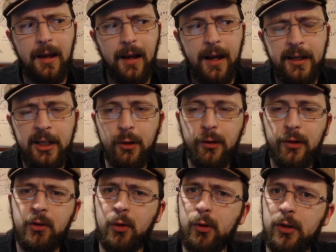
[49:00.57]
And here
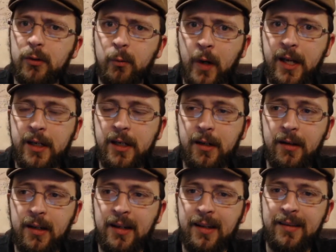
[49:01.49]
is Tolkien writing
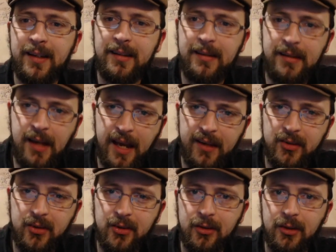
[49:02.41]
that,
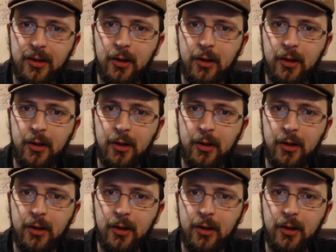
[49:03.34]
yes,